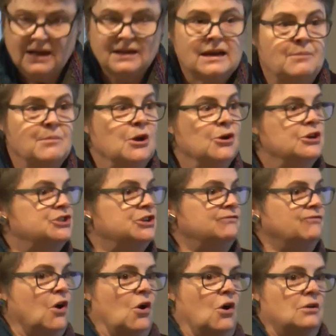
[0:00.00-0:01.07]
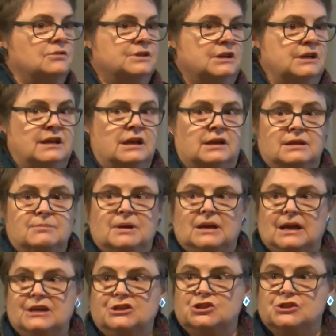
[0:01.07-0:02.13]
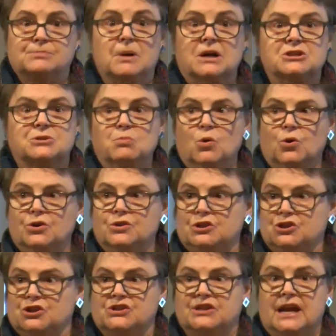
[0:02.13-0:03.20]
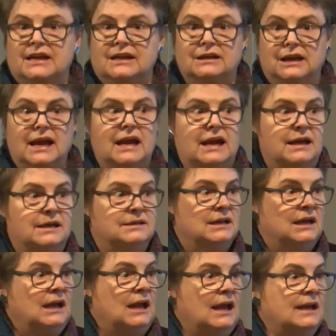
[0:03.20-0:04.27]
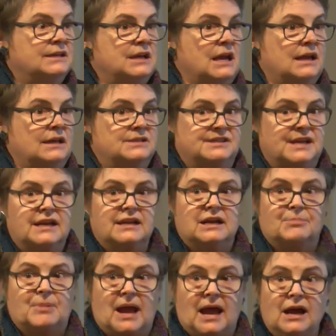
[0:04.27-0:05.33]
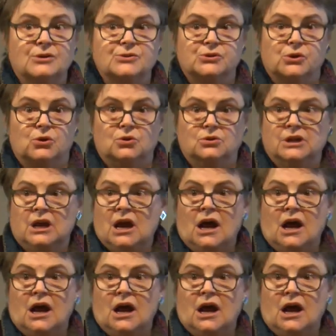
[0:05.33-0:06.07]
Now, marriage involved eh, in the Middle Ages much more than just getting land and, and setting up a household.